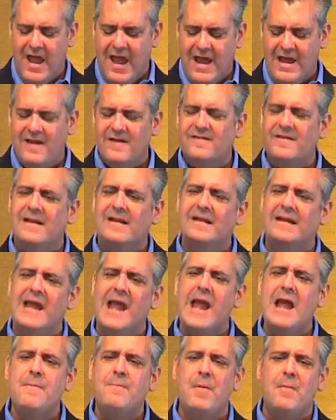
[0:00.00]
He's
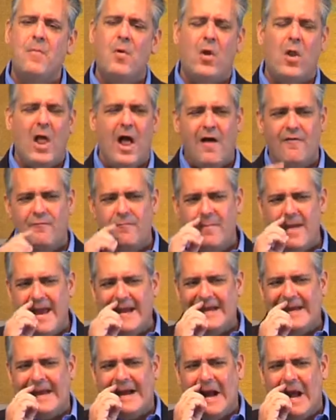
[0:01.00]
incapable of
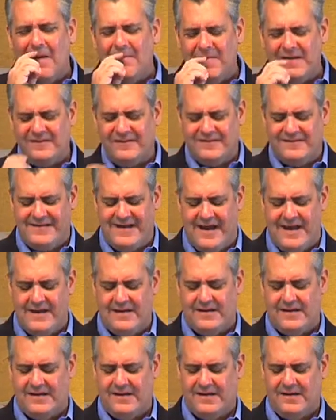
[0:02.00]
making a
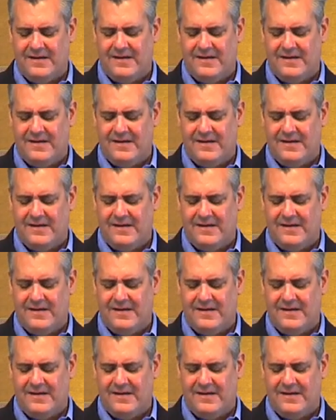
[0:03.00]
mistake.